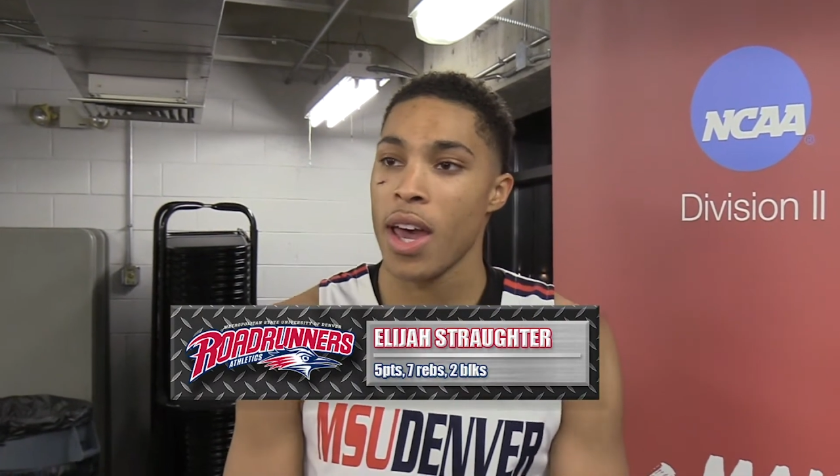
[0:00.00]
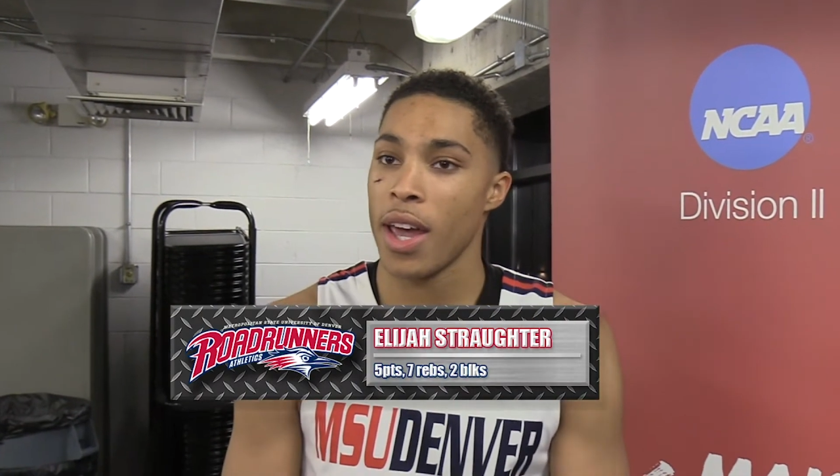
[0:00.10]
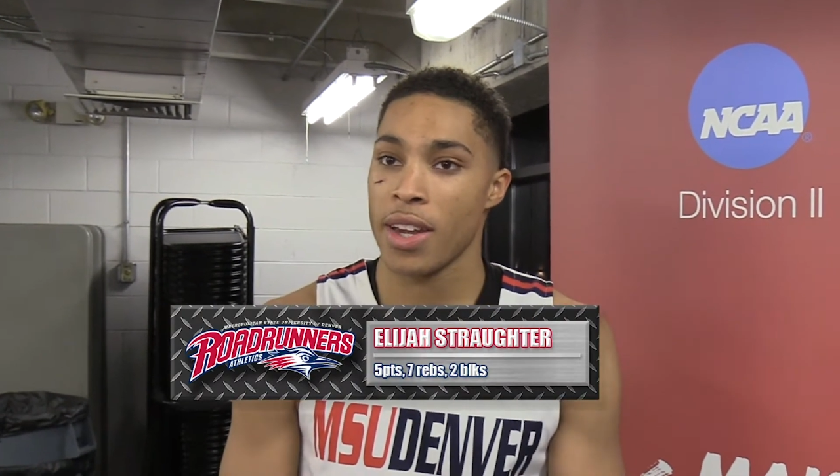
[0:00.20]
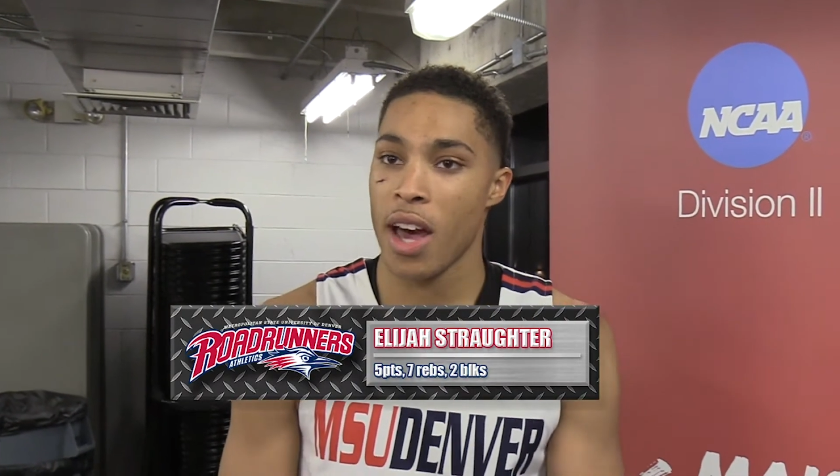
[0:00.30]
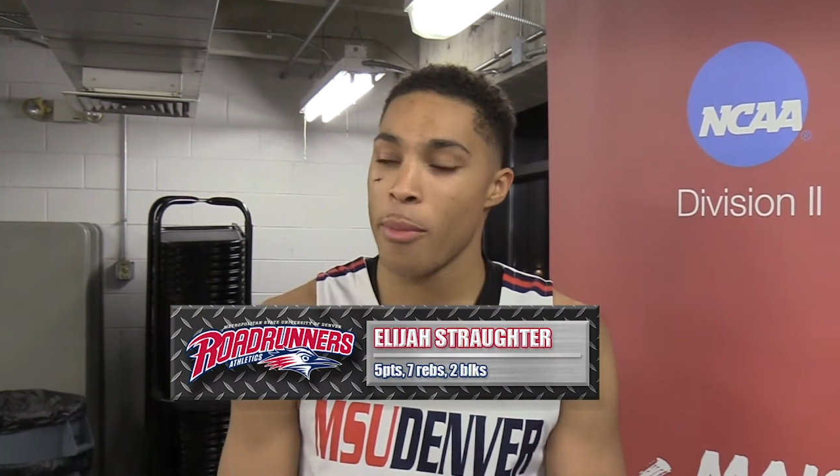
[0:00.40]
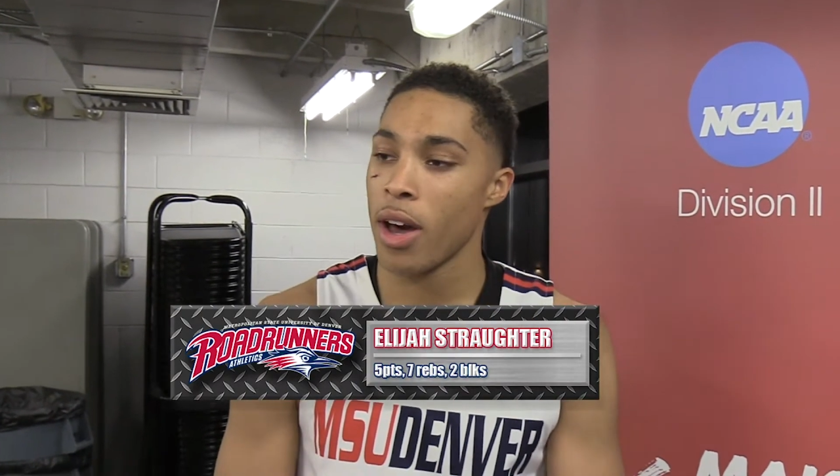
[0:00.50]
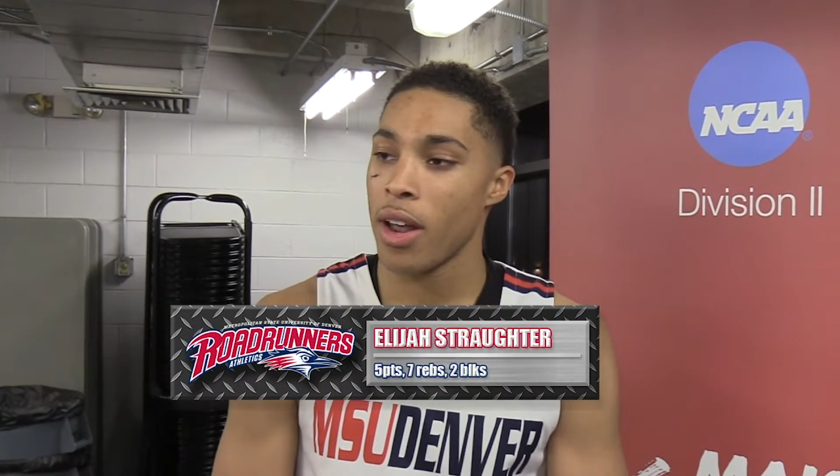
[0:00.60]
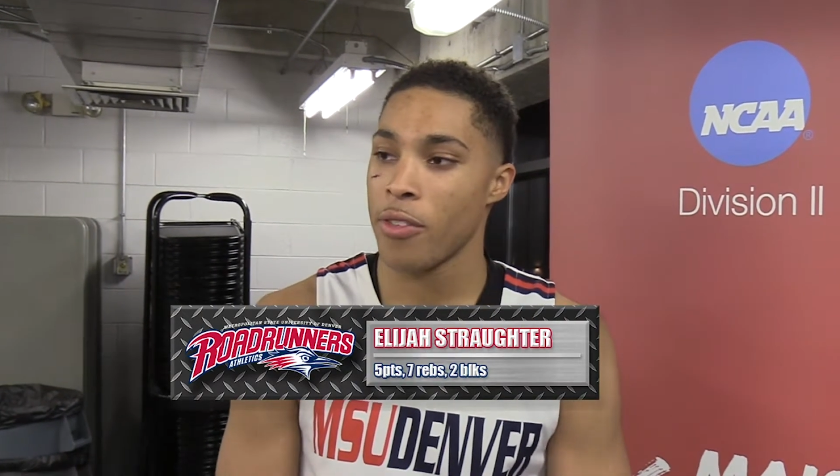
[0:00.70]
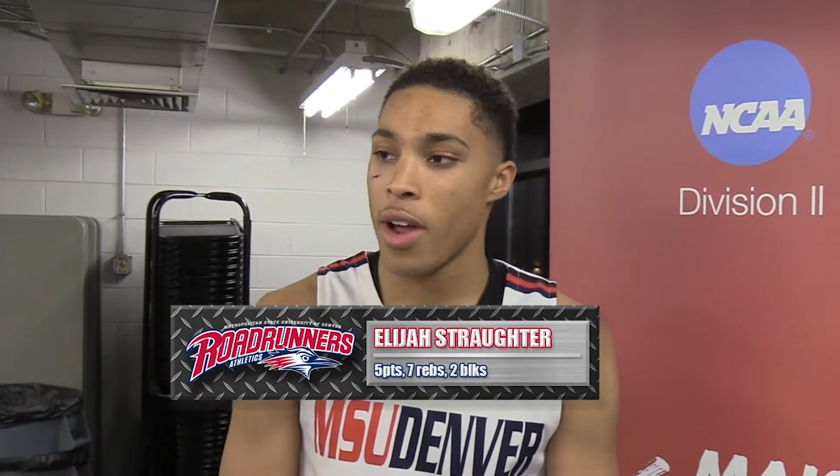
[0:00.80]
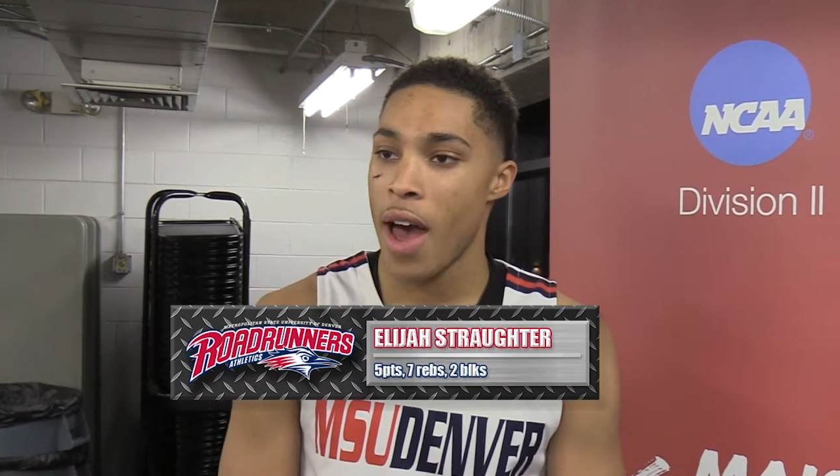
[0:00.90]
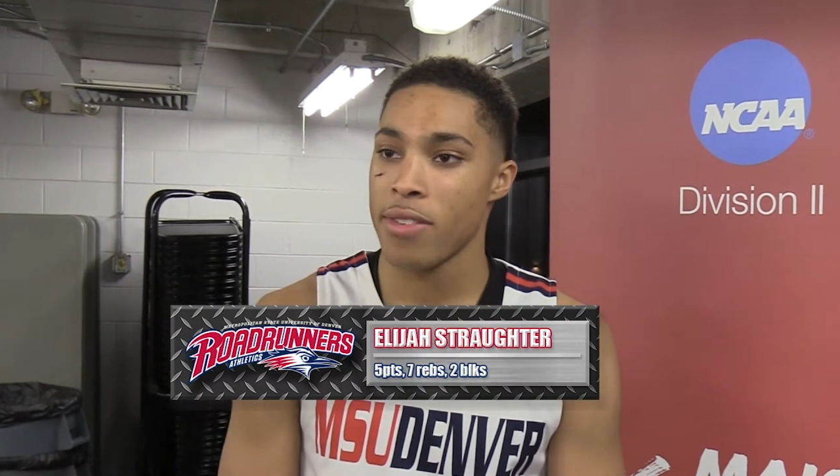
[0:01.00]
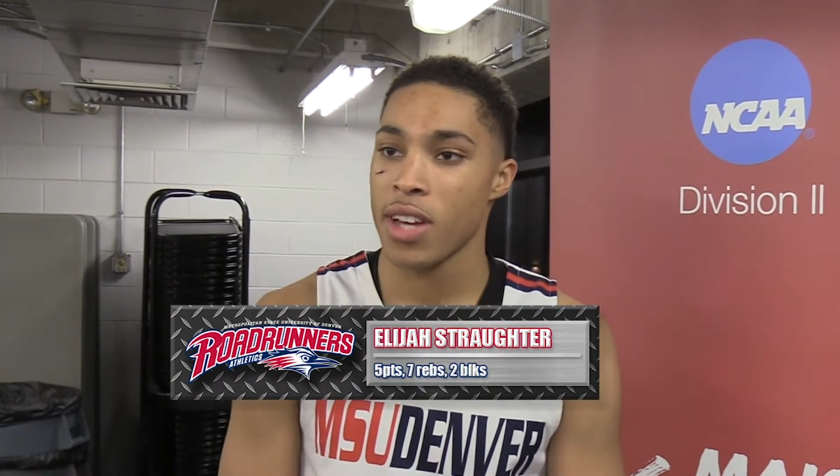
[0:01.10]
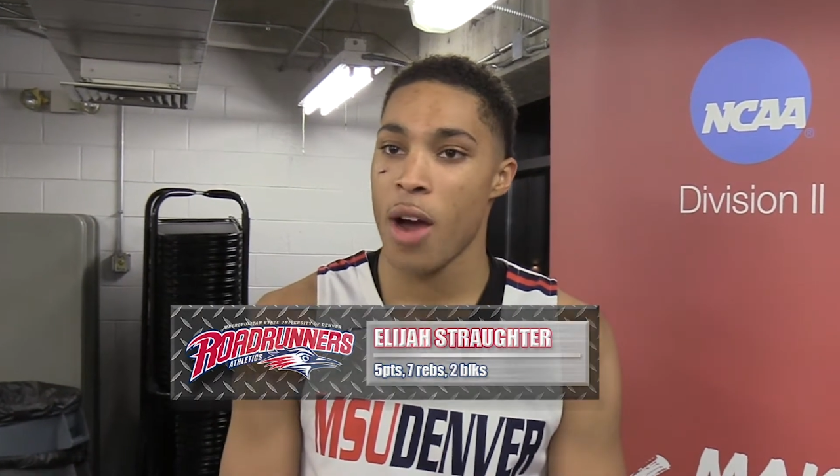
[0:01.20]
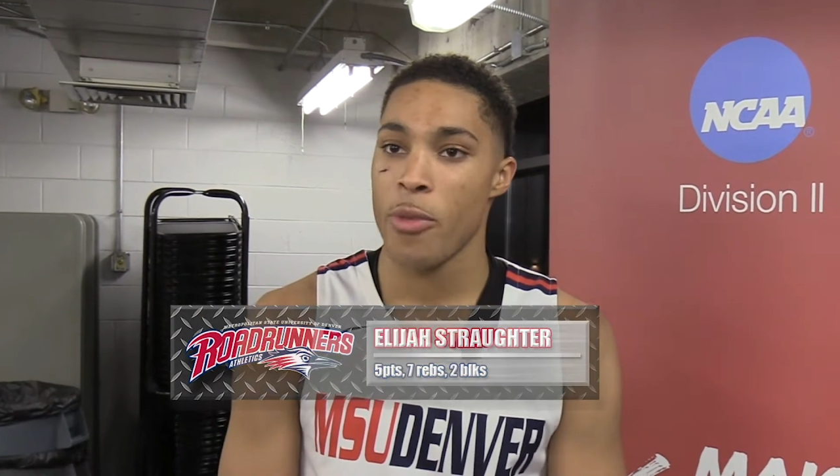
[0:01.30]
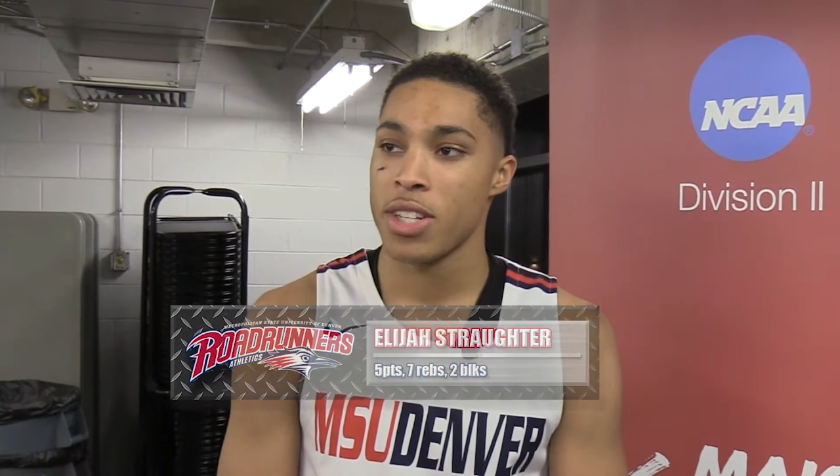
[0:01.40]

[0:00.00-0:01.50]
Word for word: and coming out after halftime,